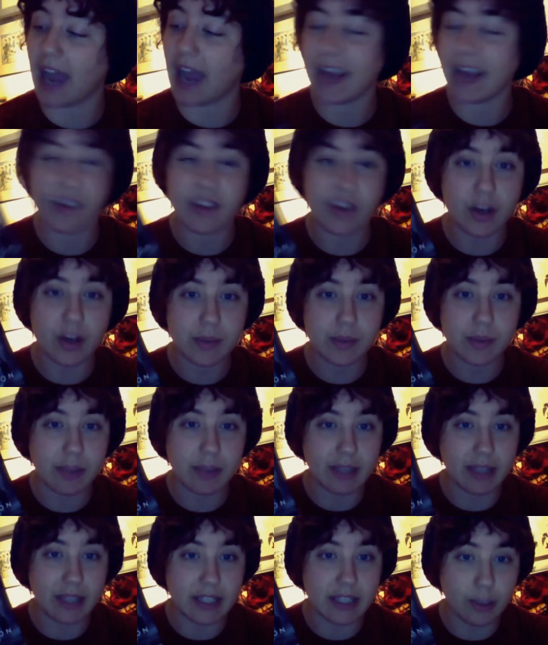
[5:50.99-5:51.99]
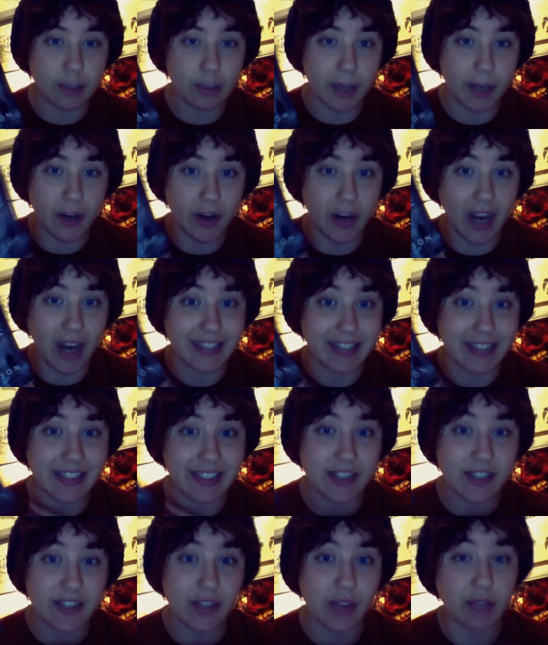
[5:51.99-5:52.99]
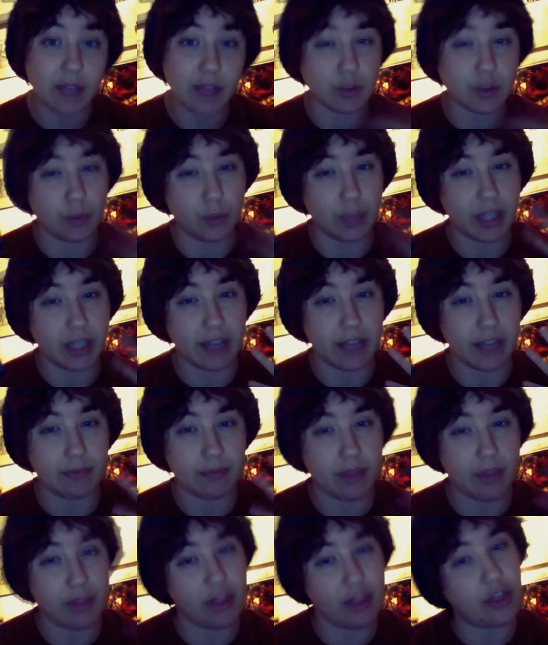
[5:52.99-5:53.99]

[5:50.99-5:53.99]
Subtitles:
I thought it was gonna be a little better. I did still think it was a really